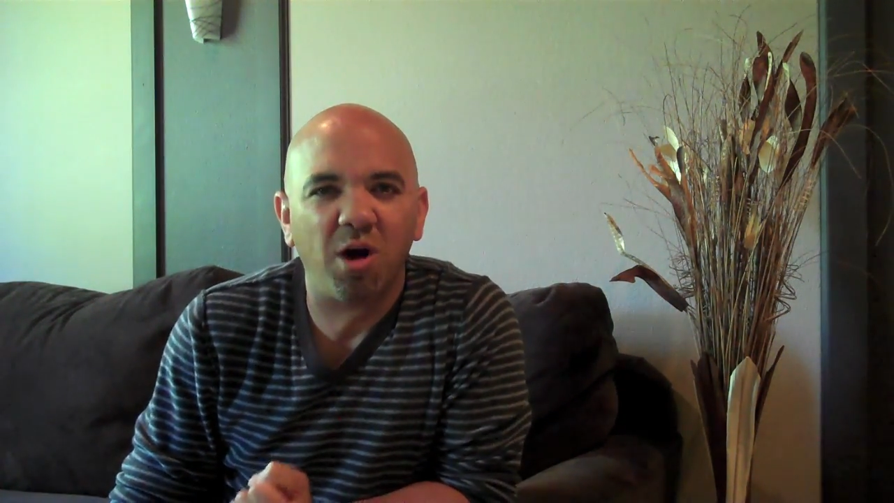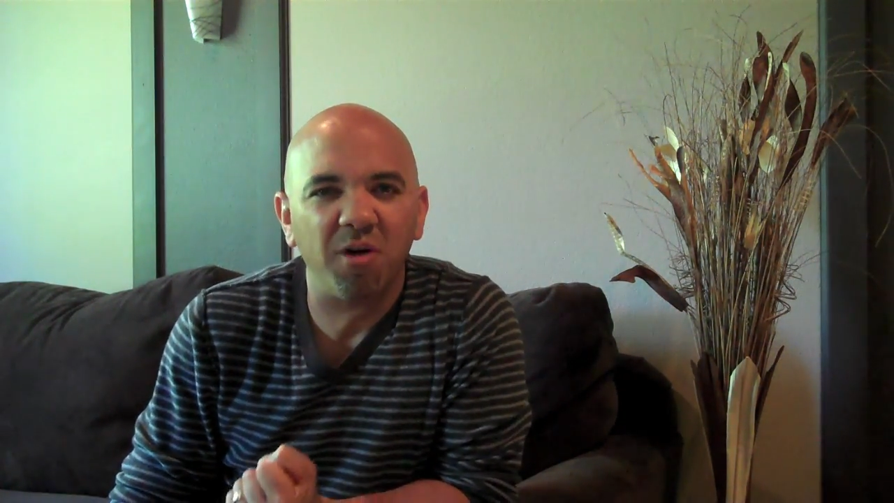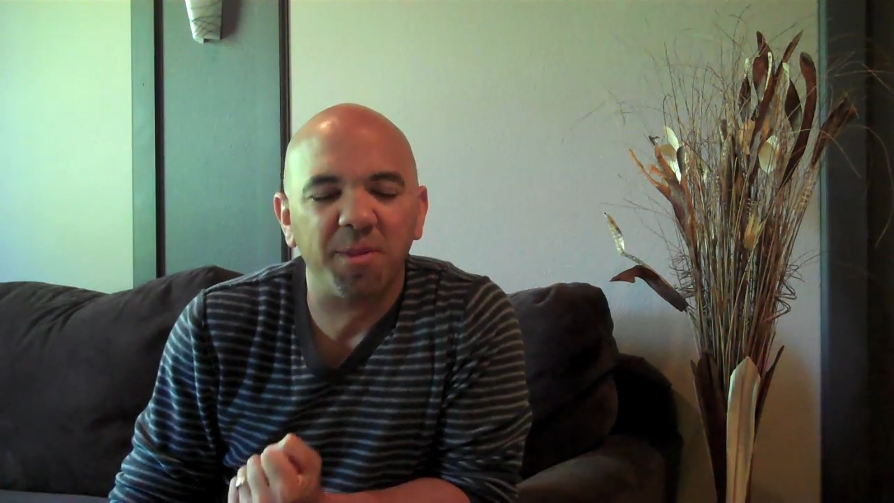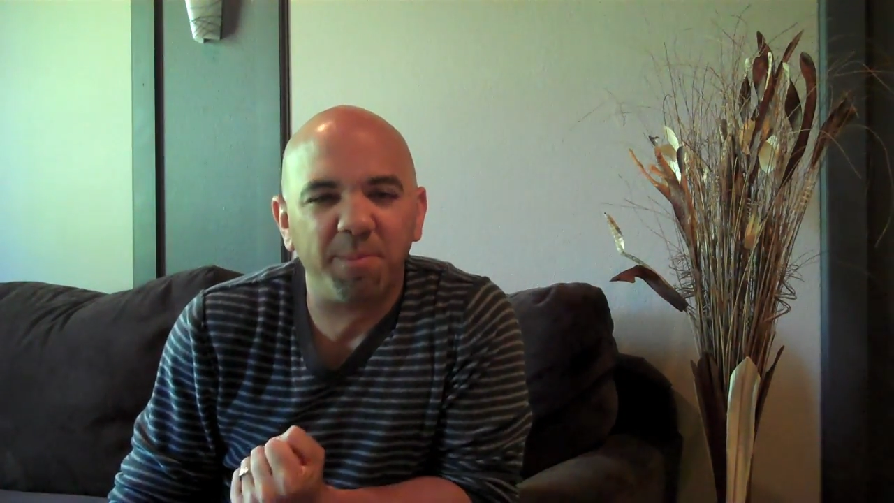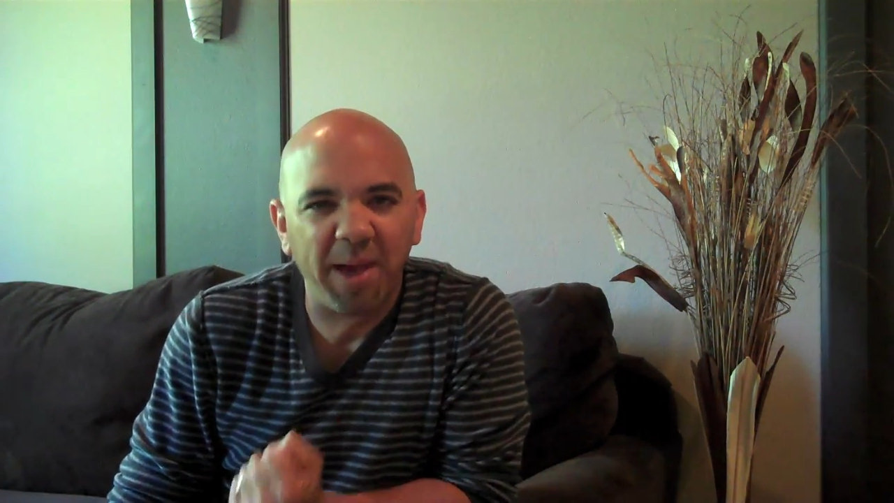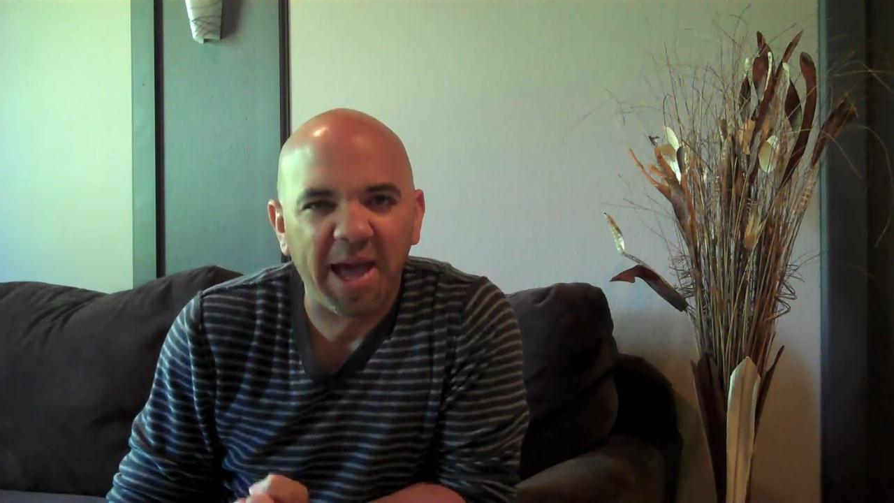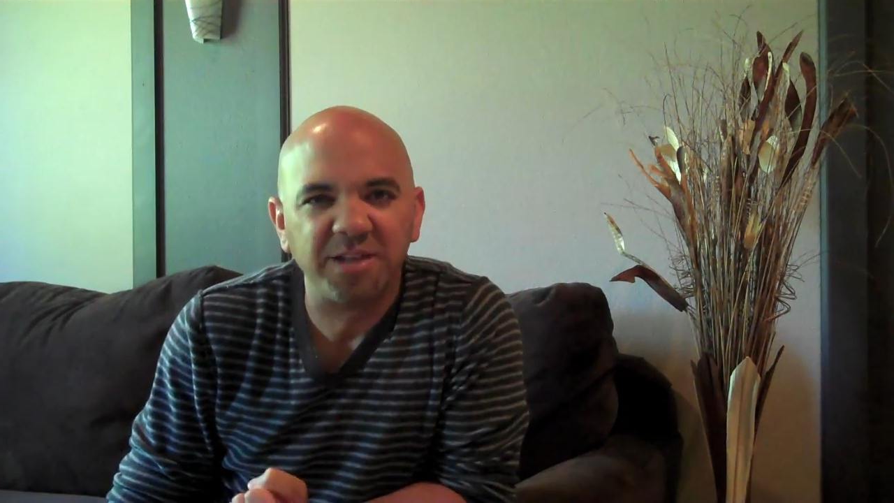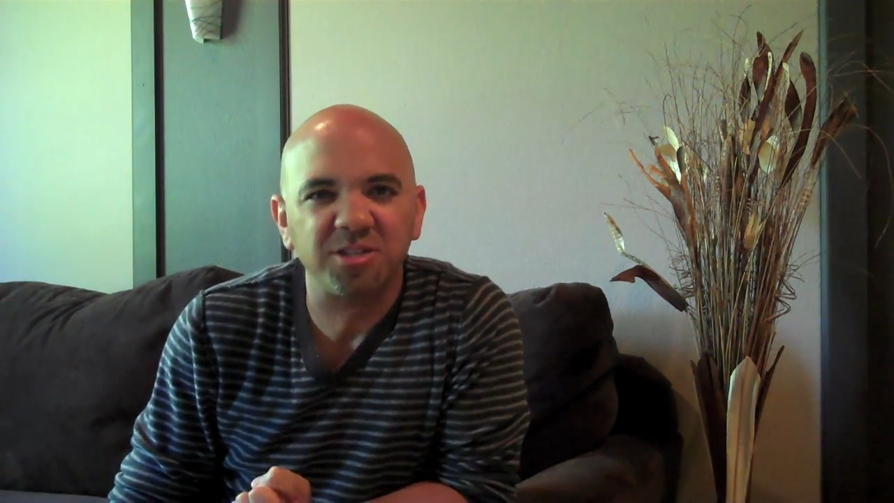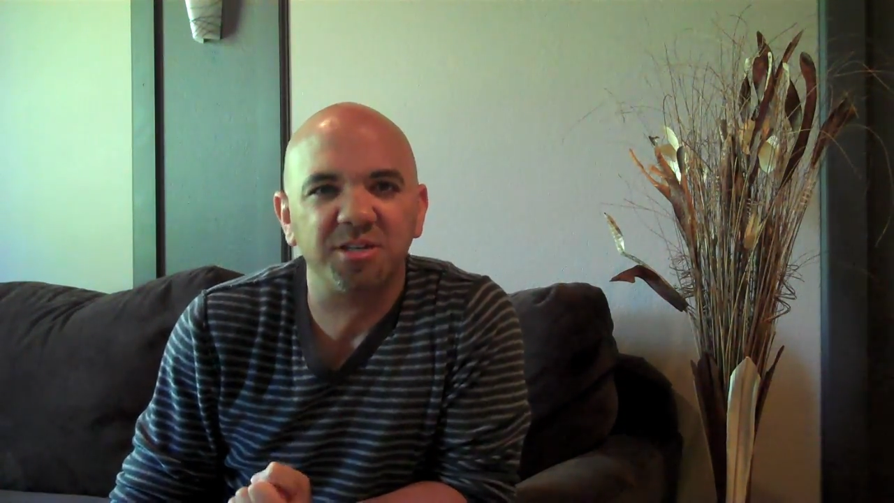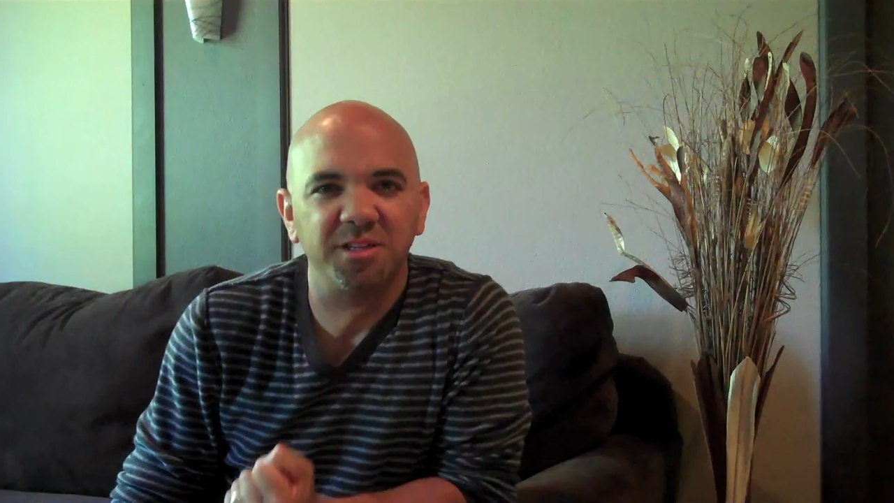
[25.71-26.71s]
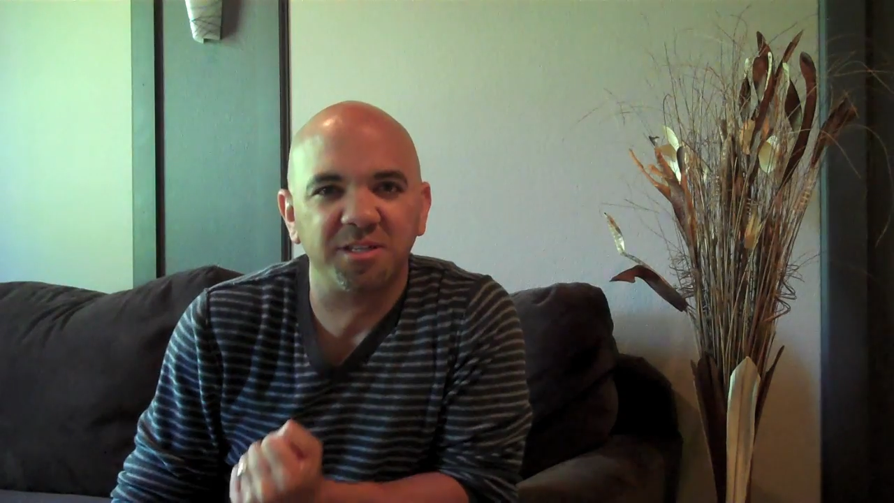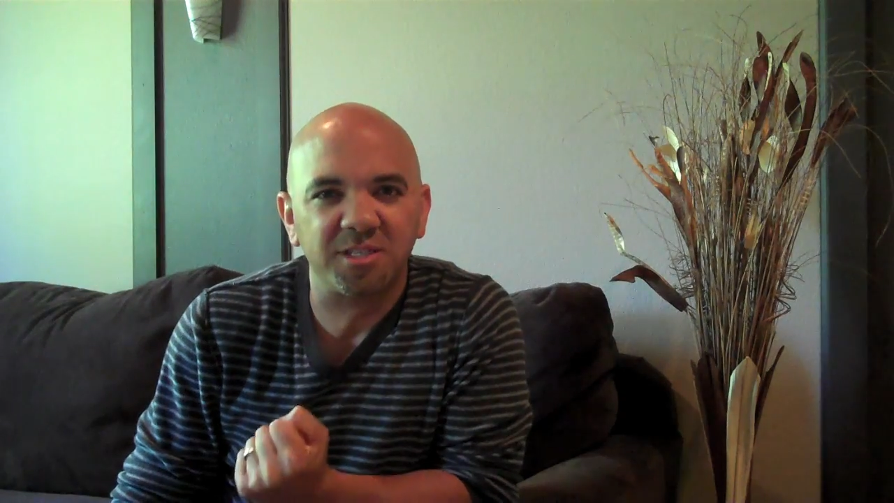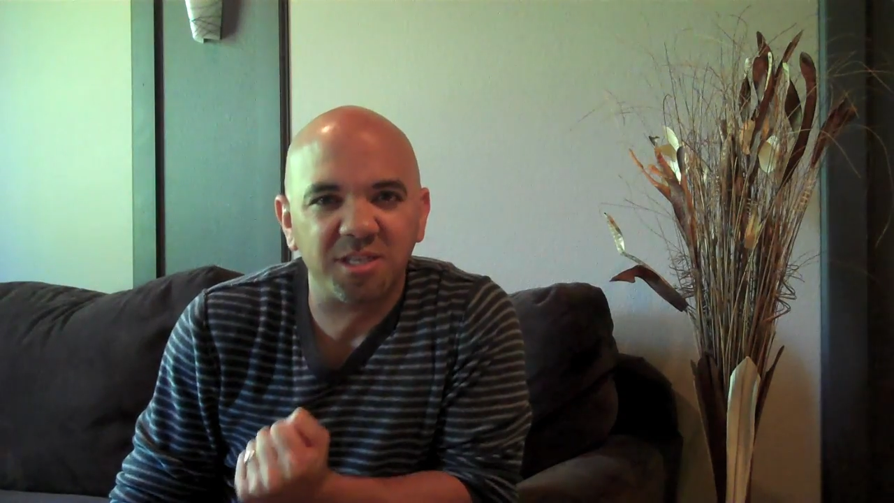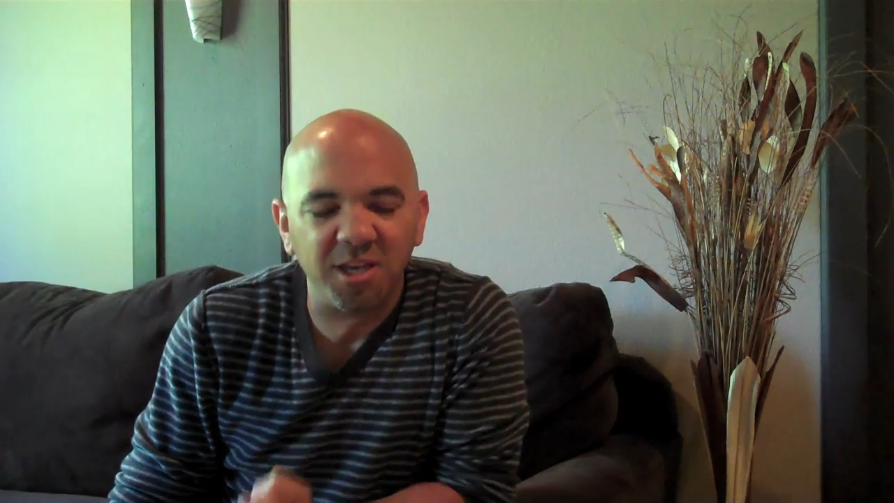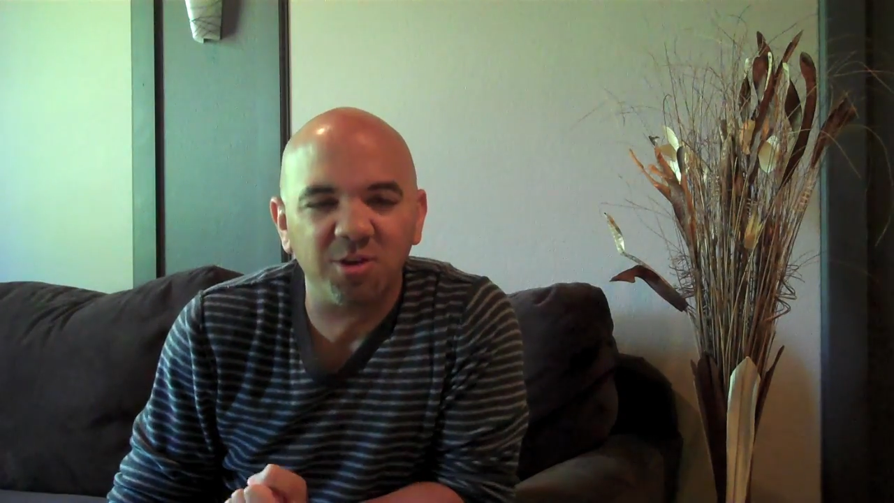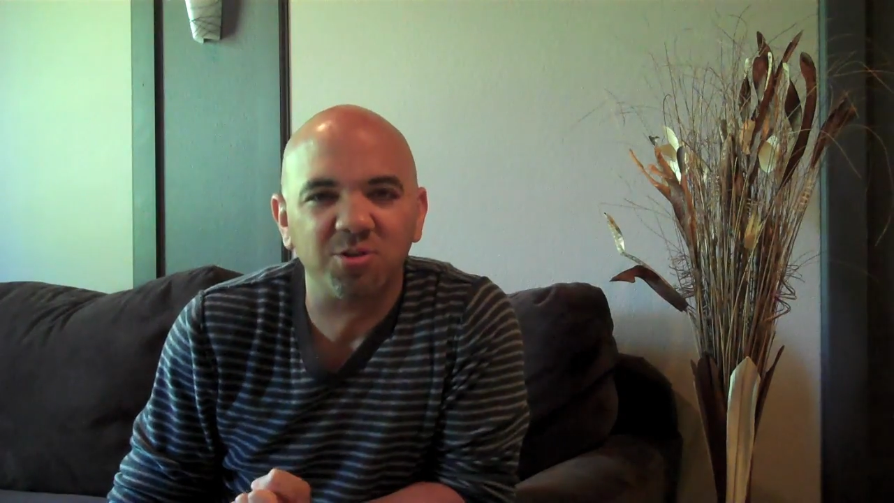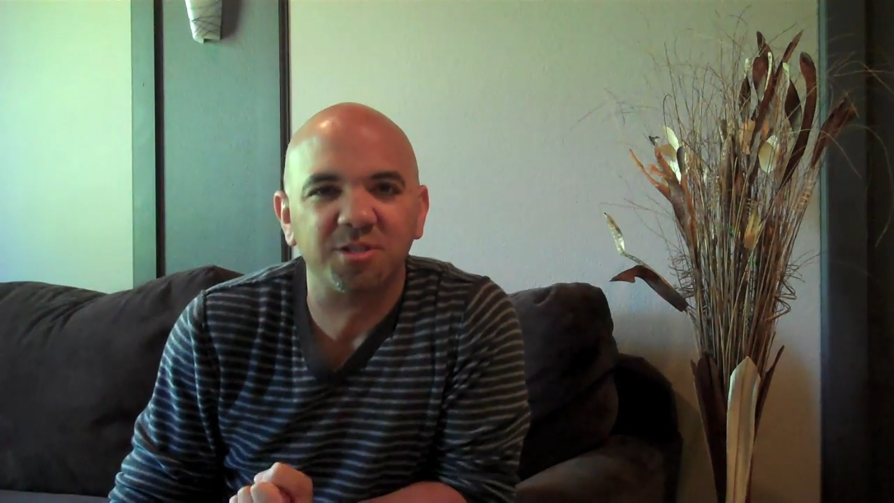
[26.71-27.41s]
all the passion and the skills